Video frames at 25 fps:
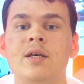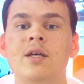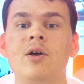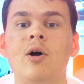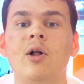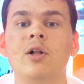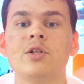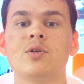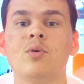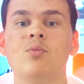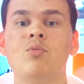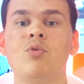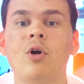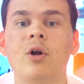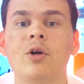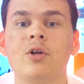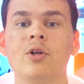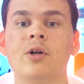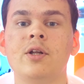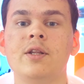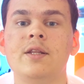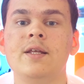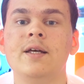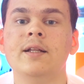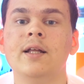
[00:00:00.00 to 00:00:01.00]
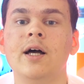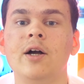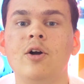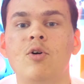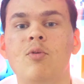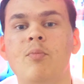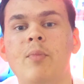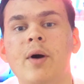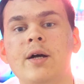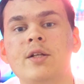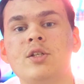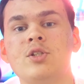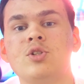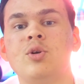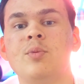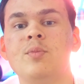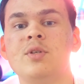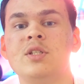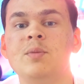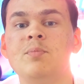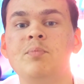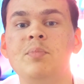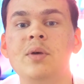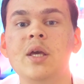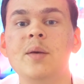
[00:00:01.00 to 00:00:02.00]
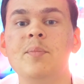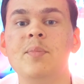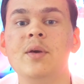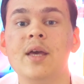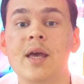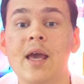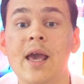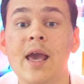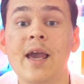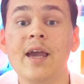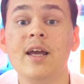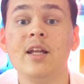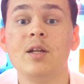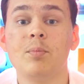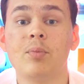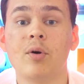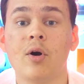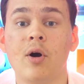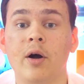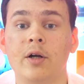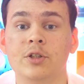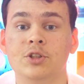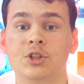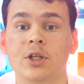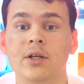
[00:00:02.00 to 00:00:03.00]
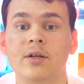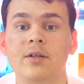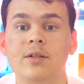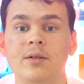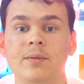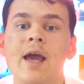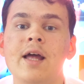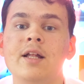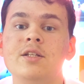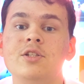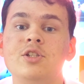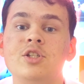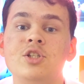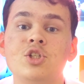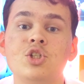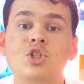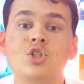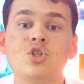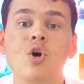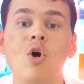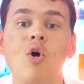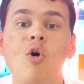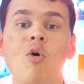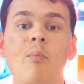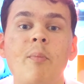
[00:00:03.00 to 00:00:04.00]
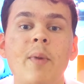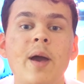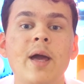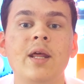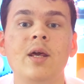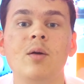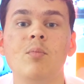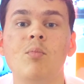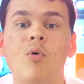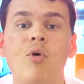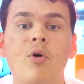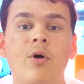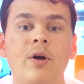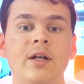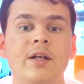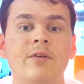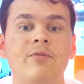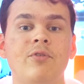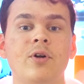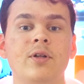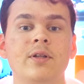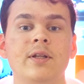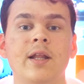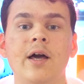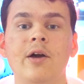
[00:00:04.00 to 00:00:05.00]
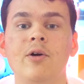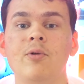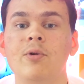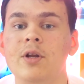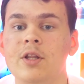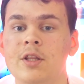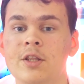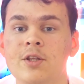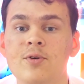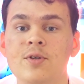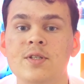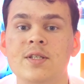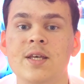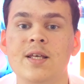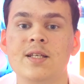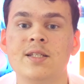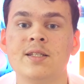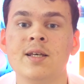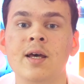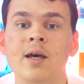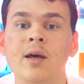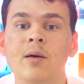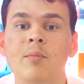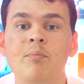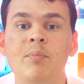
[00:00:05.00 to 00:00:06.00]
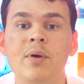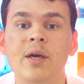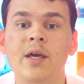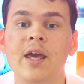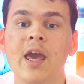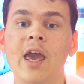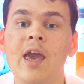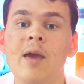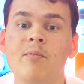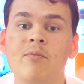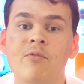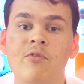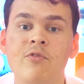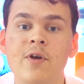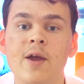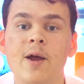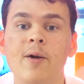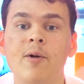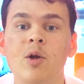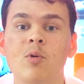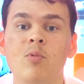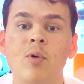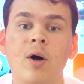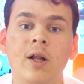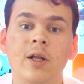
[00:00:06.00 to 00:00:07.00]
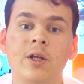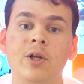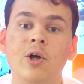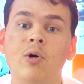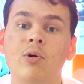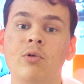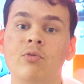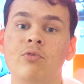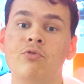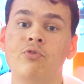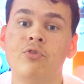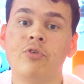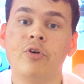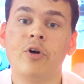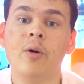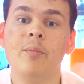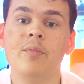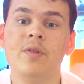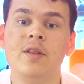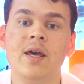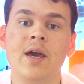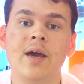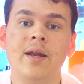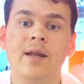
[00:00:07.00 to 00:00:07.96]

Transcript: He also worked on the LEGO Mindstorms BB-8 8 project, and so many more different LEGO enthusiasts became very well known from the